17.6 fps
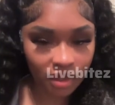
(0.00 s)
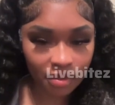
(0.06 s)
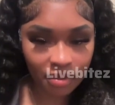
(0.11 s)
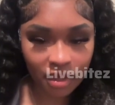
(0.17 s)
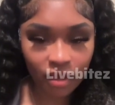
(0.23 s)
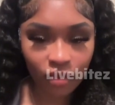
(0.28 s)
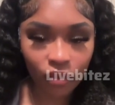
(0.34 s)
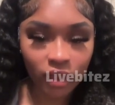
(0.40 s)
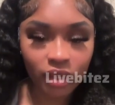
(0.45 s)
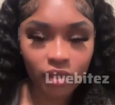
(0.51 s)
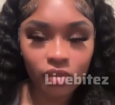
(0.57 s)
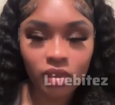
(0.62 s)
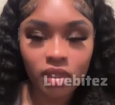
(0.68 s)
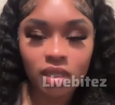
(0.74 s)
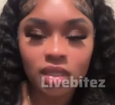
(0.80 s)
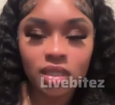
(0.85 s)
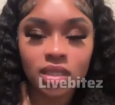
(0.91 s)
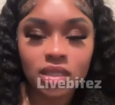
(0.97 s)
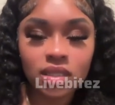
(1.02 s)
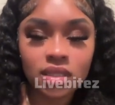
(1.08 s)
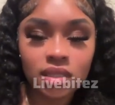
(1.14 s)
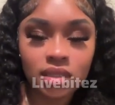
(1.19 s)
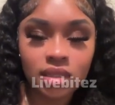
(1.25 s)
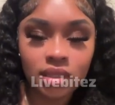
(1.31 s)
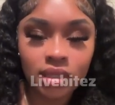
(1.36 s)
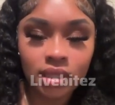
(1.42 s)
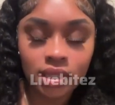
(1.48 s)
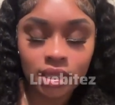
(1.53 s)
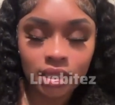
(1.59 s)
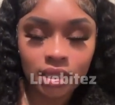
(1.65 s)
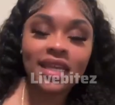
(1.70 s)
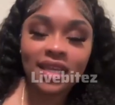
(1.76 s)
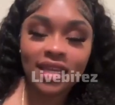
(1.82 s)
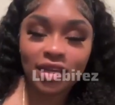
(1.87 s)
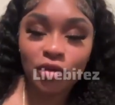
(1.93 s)
would have been what it was.
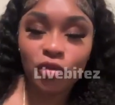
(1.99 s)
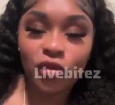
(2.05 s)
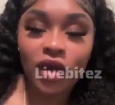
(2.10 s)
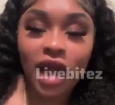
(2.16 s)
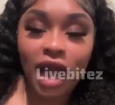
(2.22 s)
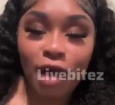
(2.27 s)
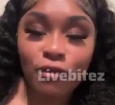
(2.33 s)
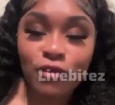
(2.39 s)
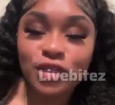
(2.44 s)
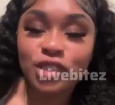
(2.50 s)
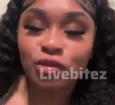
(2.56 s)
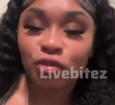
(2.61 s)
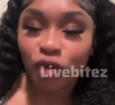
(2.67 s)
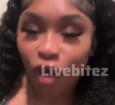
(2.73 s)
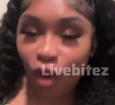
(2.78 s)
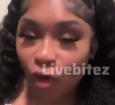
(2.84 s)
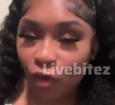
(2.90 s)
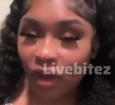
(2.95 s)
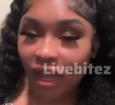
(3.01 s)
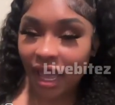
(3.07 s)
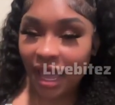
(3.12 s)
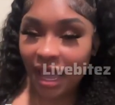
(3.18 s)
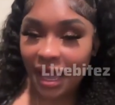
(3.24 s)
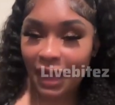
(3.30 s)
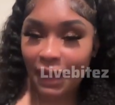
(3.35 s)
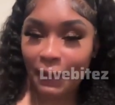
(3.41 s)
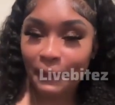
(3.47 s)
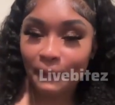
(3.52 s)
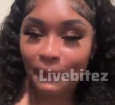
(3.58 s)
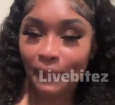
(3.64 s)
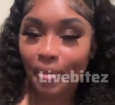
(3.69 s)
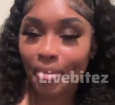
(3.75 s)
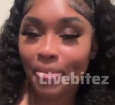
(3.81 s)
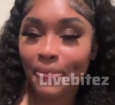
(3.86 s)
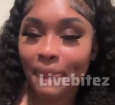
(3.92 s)
I get where I was wrong at.
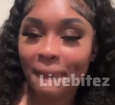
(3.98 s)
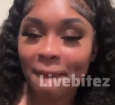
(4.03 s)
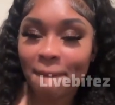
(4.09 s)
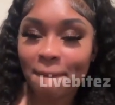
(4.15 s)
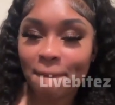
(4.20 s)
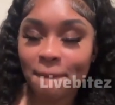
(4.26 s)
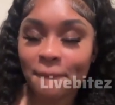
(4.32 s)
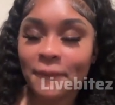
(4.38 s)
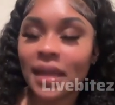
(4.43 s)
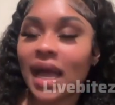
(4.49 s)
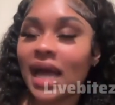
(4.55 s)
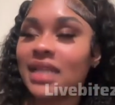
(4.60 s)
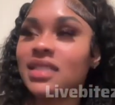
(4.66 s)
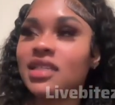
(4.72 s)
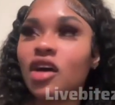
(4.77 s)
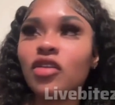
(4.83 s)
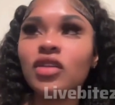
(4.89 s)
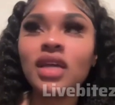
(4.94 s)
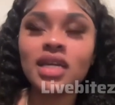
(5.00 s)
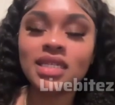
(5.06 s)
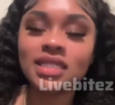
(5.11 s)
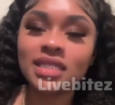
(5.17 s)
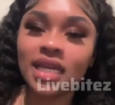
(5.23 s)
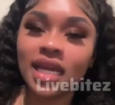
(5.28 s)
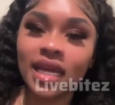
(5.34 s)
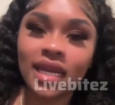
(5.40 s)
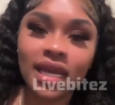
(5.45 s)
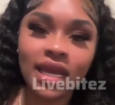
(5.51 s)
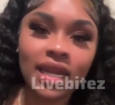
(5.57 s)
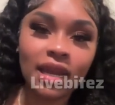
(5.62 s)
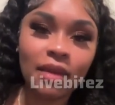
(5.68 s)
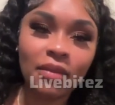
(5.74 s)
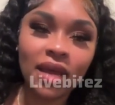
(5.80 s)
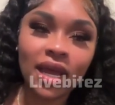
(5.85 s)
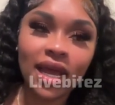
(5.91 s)
I totally understand that,
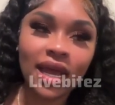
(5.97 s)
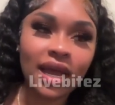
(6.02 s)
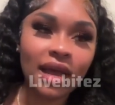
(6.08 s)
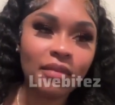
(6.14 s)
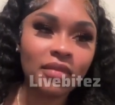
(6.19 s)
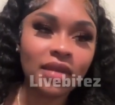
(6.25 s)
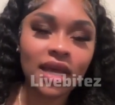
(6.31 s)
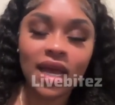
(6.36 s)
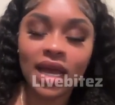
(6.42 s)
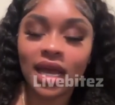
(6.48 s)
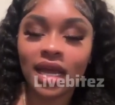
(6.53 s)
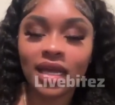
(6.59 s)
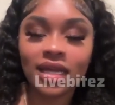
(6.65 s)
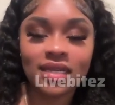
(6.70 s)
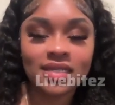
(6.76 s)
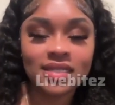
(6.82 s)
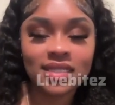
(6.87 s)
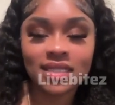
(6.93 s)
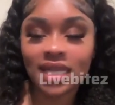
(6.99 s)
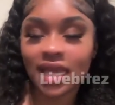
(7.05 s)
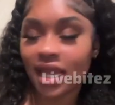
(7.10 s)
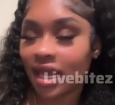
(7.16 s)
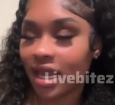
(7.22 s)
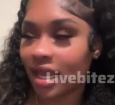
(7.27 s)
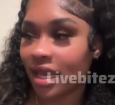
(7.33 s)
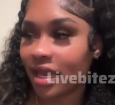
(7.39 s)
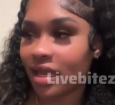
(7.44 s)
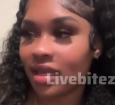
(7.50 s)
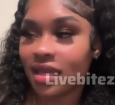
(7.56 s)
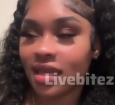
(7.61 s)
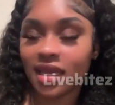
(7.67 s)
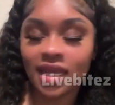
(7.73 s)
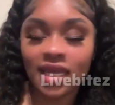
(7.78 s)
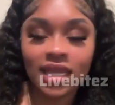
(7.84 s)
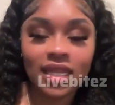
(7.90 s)
and I'm not saying
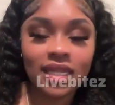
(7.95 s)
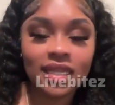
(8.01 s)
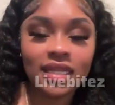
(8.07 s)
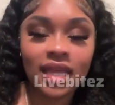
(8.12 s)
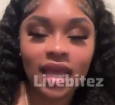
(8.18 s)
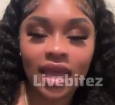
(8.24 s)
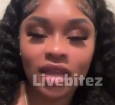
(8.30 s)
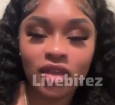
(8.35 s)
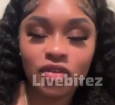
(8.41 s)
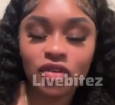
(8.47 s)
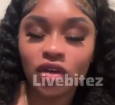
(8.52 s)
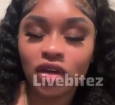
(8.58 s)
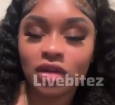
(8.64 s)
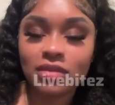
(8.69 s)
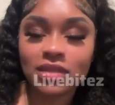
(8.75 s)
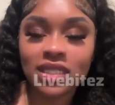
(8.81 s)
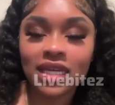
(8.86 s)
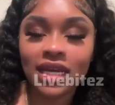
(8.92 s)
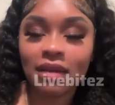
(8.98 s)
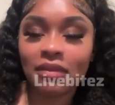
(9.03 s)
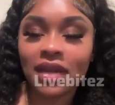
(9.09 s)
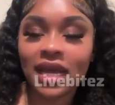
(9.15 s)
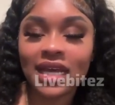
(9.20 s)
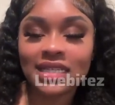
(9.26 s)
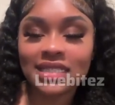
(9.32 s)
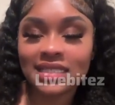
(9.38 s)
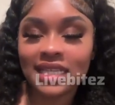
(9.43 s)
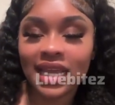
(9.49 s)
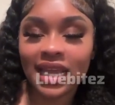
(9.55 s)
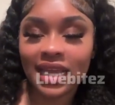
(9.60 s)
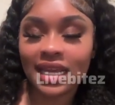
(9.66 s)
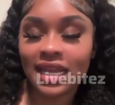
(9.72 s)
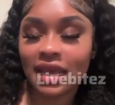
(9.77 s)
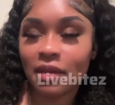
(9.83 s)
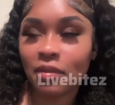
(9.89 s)
that, you know what I'm saying, I'm not
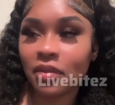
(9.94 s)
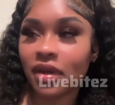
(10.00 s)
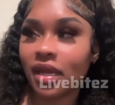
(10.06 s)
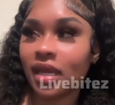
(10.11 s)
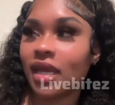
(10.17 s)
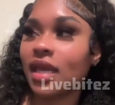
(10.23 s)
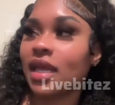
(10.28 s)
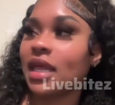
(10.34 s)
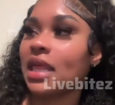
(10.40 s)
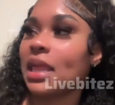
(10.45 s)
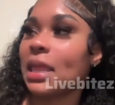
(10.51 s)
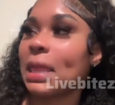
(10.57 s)
saying that, but